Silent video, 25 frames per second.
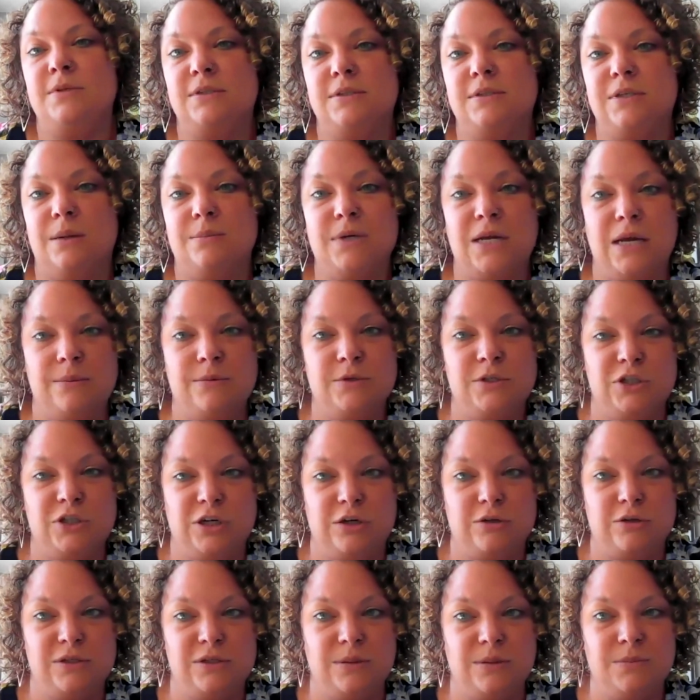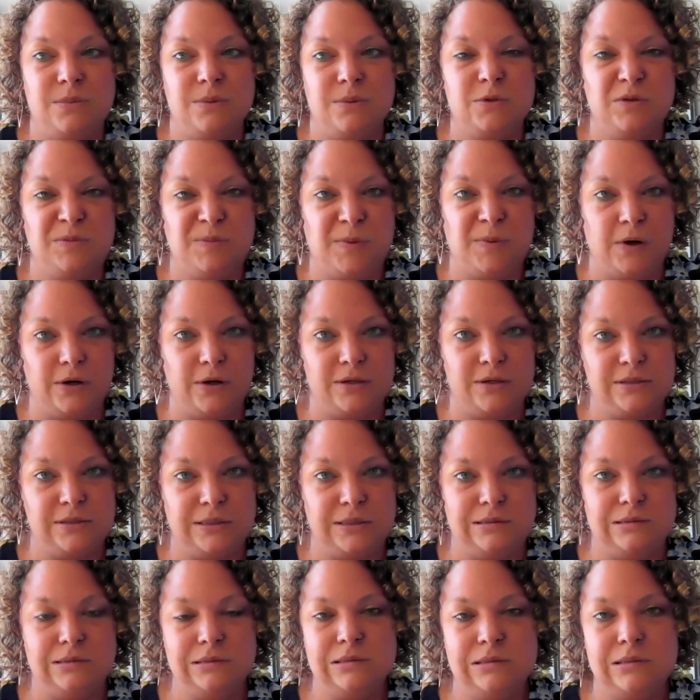sometimes shares symptoms with
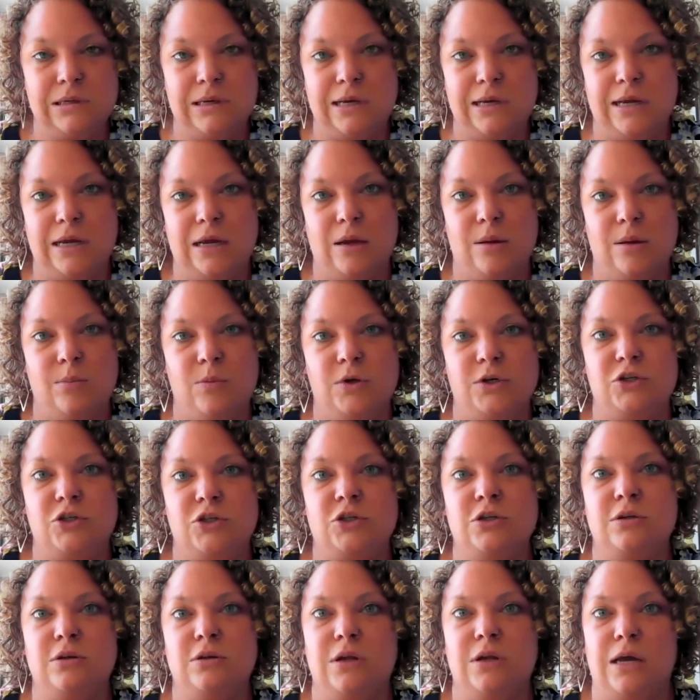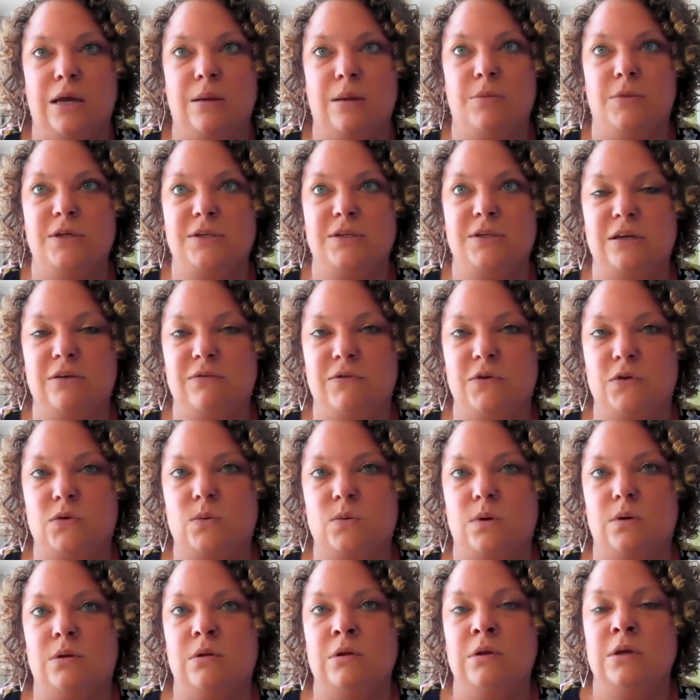Parkinson's, which this
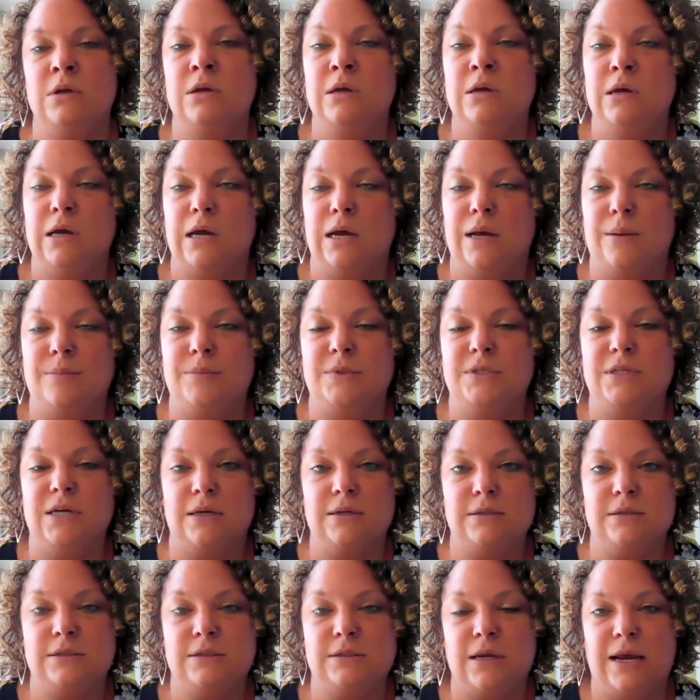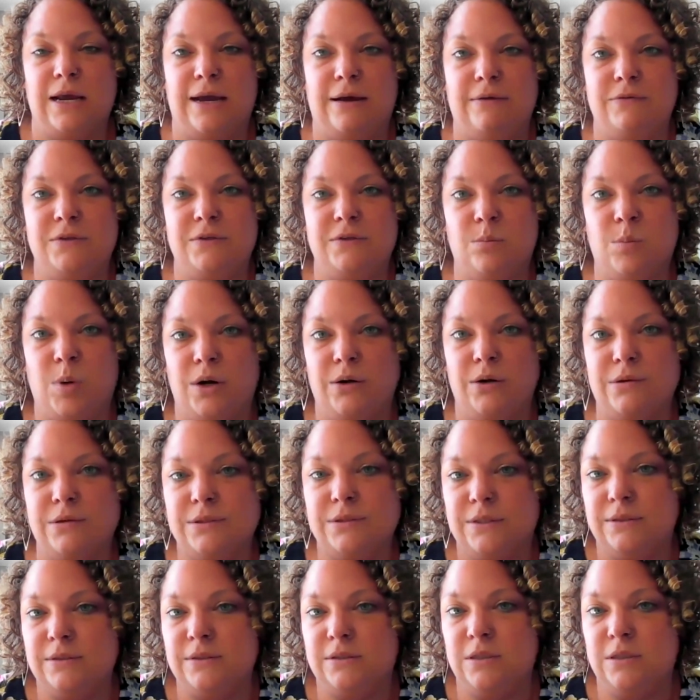individual does have some
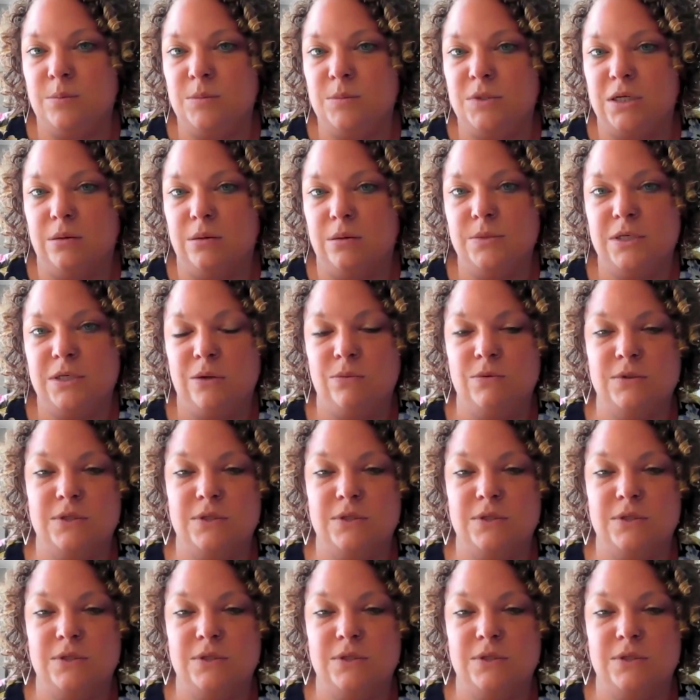Parkinson's symptoms.